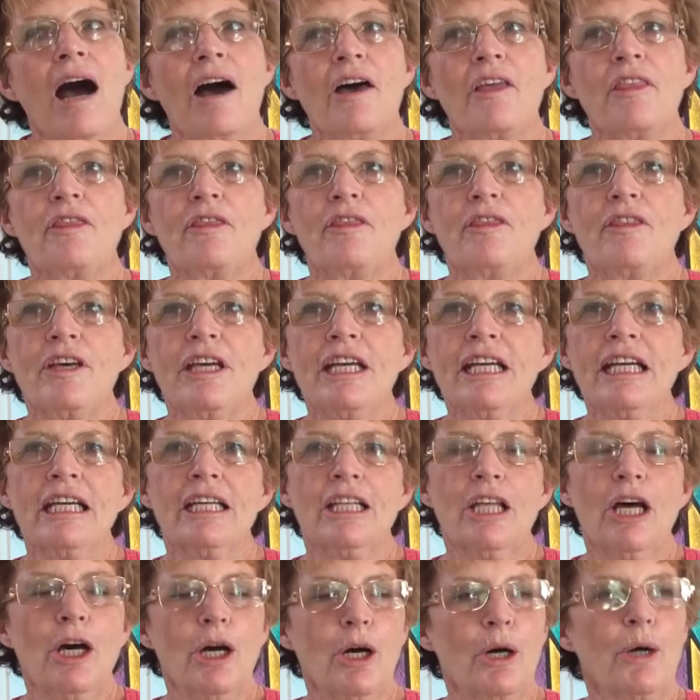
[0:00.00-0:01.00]
I
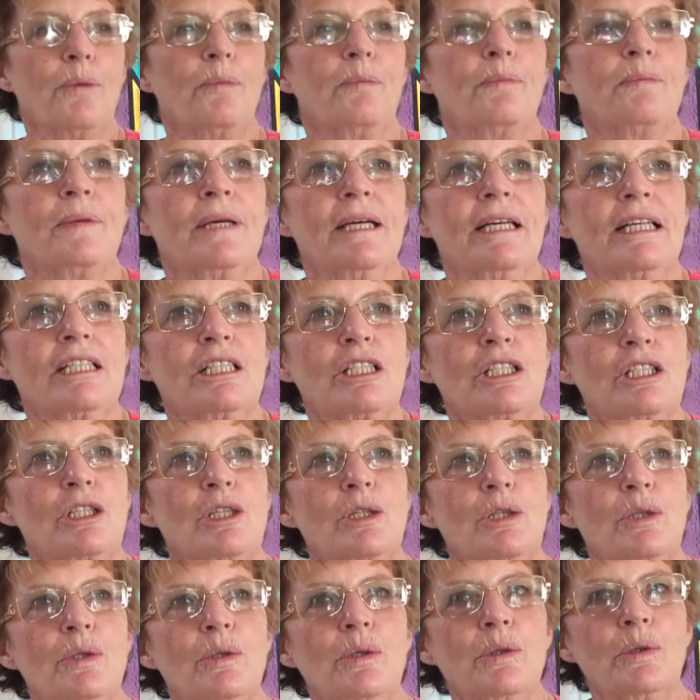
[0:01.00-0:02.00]
think it helped me
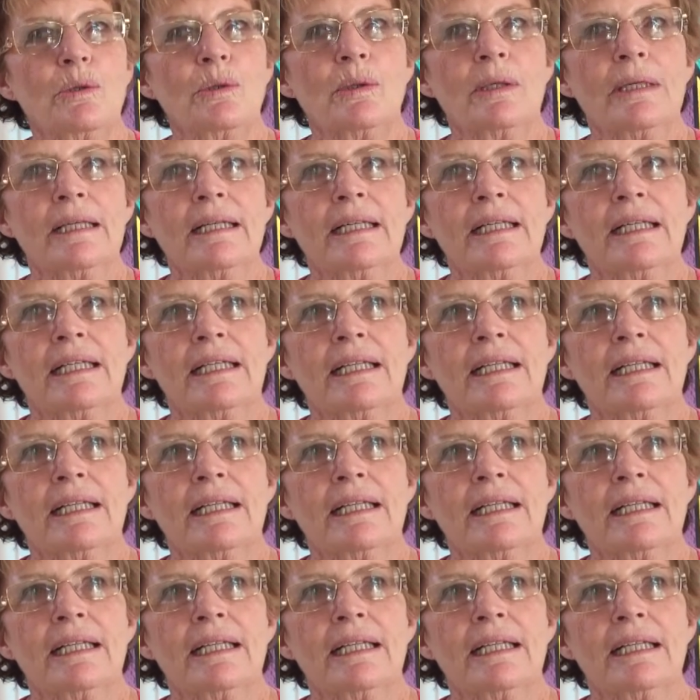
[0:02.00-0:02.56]
to